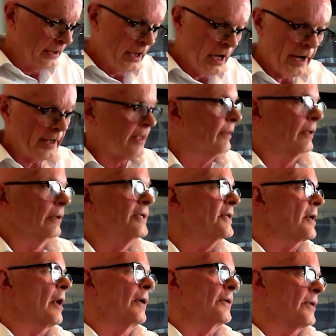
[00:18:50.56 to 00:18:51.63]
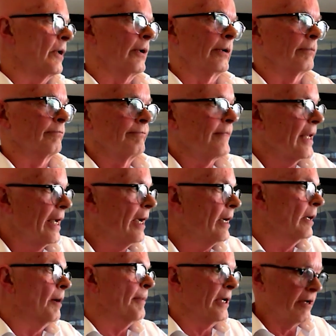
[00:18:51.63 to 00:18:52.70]
like. The list goes on.
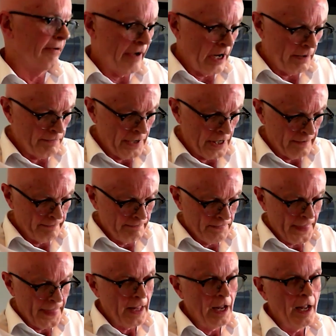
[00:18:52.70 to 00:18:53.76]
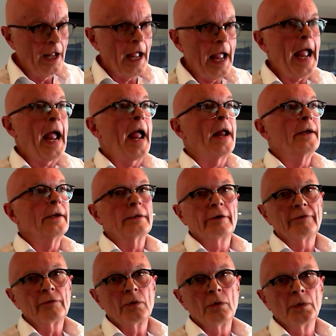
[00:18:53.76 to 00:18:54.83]
Economic development and,
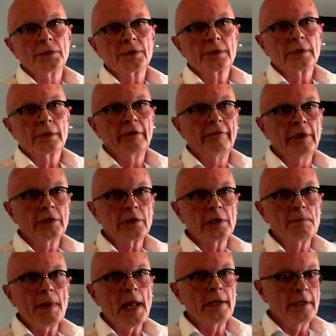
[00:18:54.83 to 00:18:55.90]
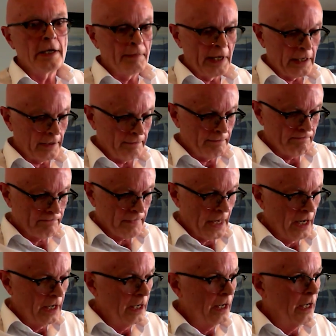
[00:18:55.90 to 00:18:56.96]
of course, eventually pandemic.
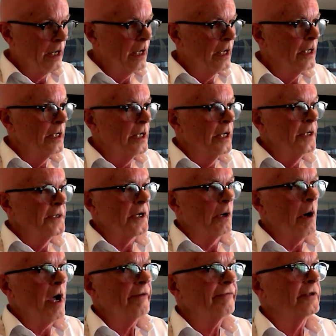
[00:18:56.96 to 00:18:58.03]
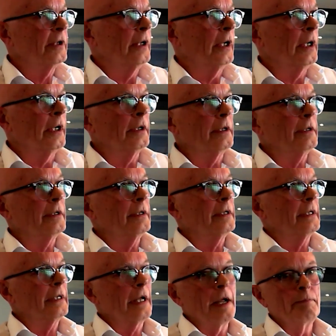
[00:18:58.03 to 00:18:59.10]
So after
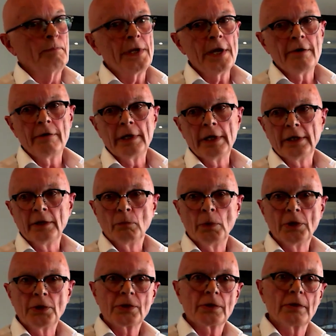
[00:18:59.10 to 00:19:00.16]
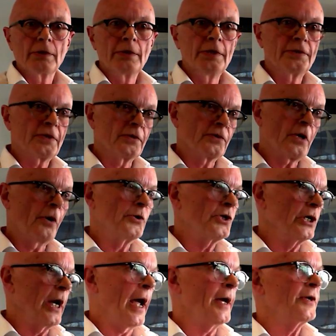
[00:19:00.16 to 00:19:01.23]
a period in which this
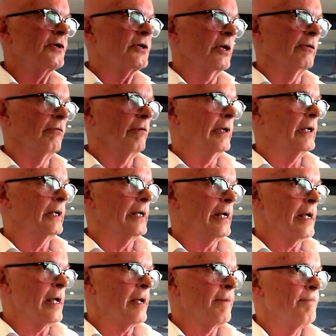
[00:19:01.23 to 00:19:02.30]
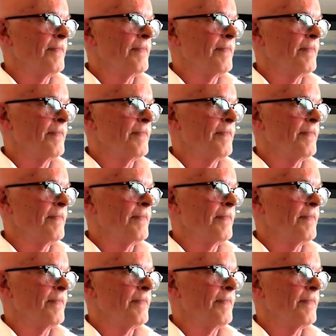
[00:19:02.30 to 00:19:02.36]
association really